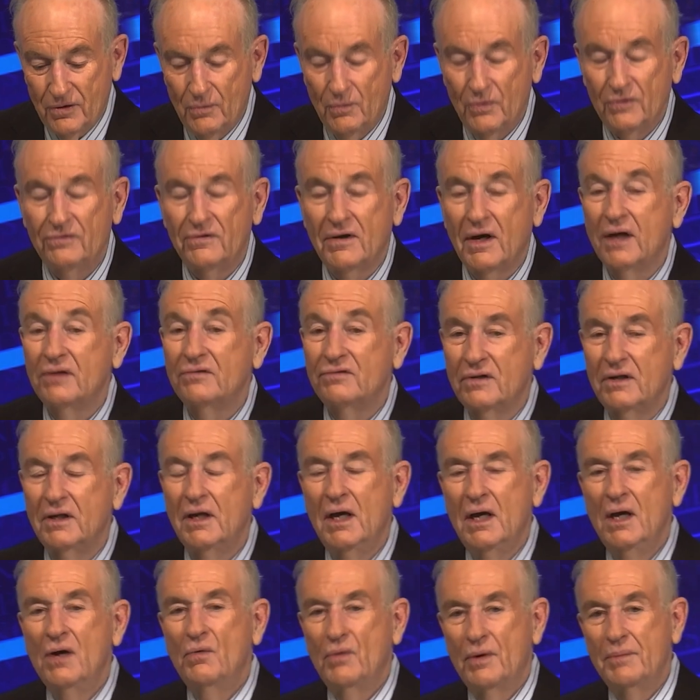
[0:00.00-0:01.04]
and Wisconsin, it
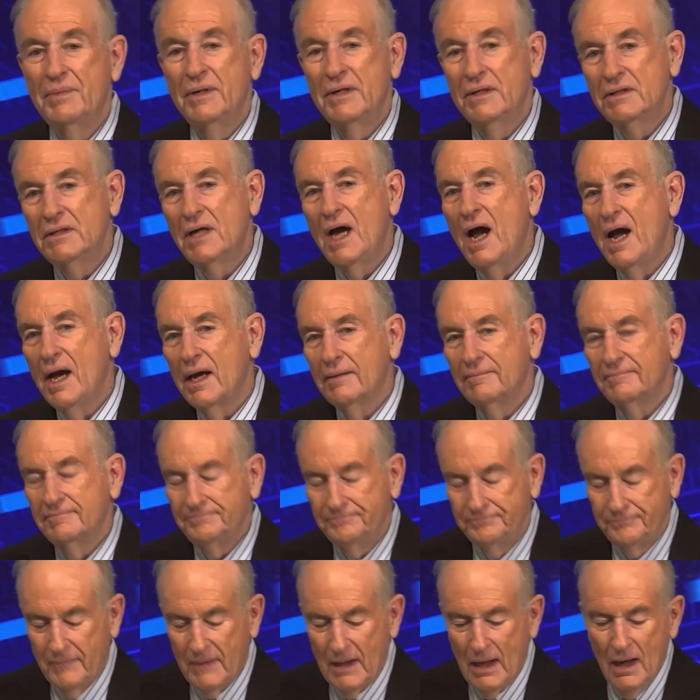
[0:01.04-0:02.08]
would have been a tie.
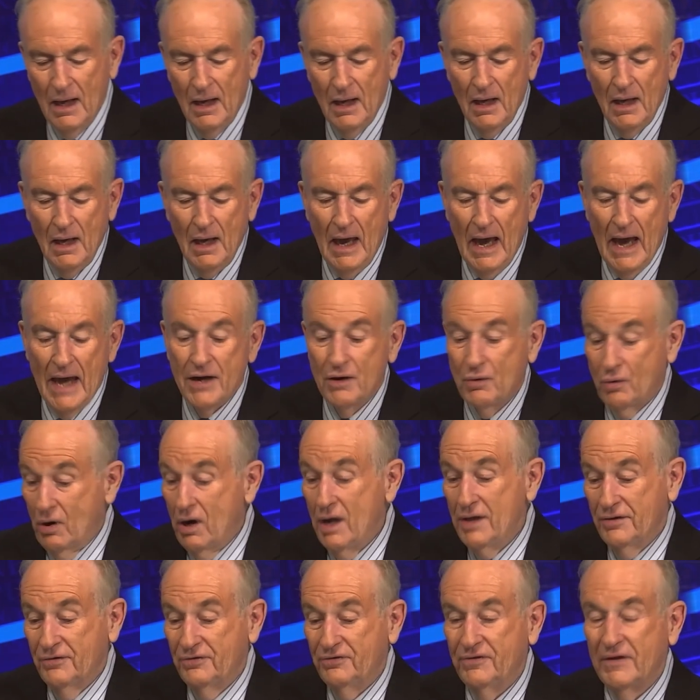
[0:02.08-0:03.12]
And there were
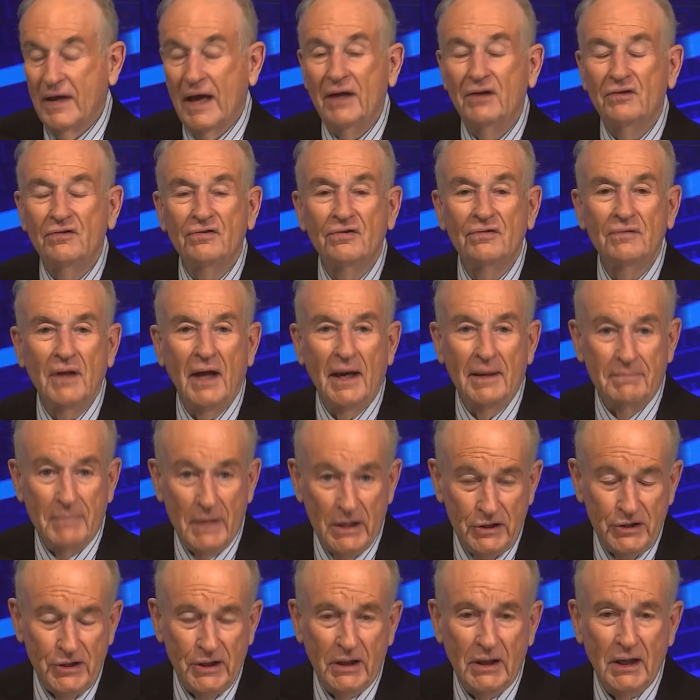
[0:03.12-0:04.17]
other states like
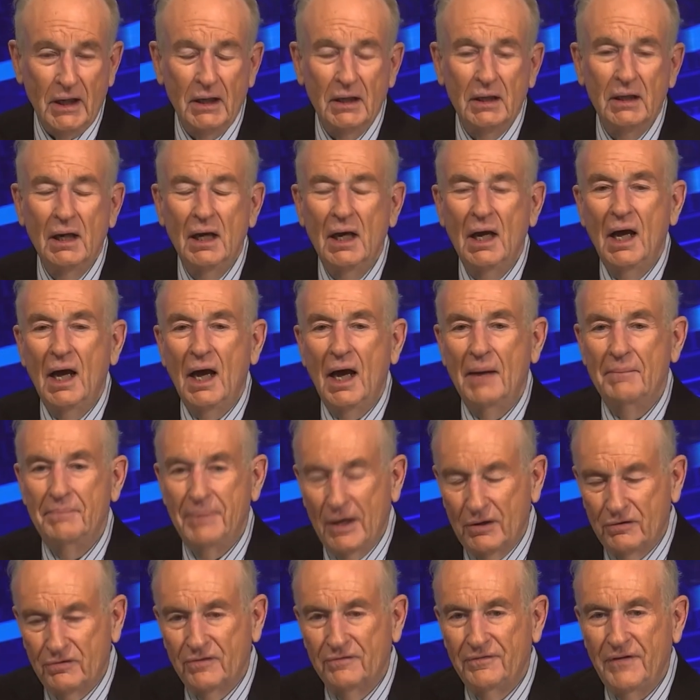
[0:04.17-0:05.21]
Michigan and
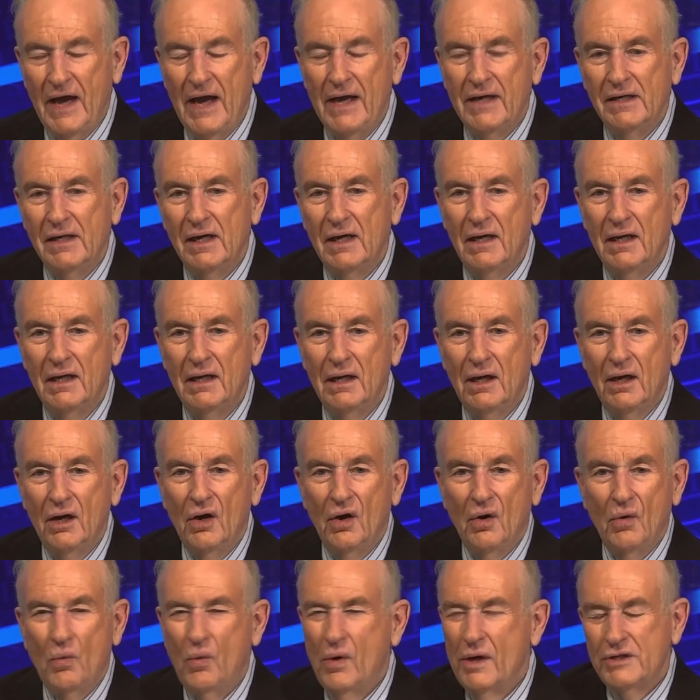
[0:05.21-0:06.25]
Pennsylvania
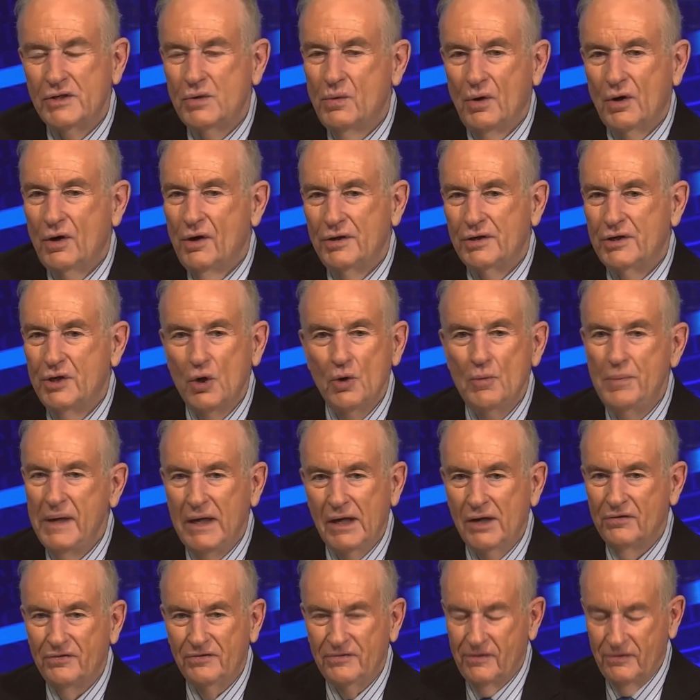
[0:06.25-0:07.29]
which were
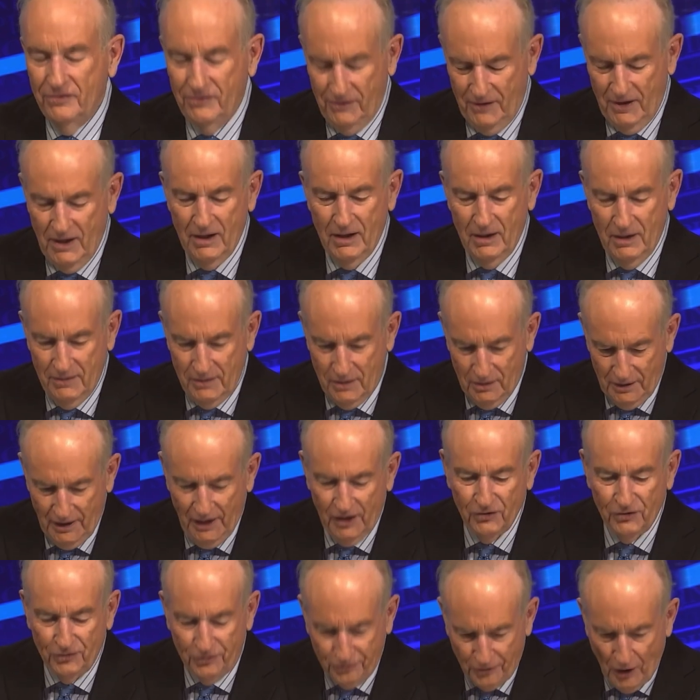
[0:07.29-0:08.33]
dubious to say the
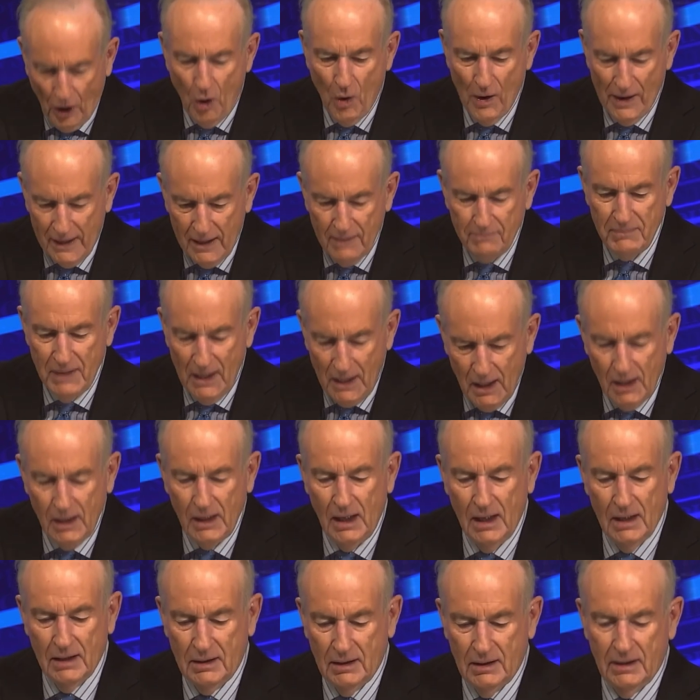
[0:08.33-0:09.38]
least. So
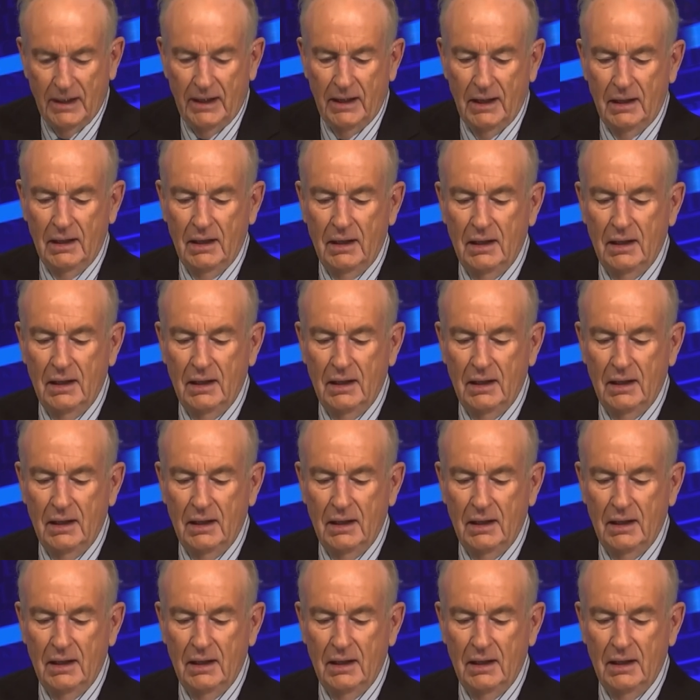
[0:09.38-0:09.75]
immediately,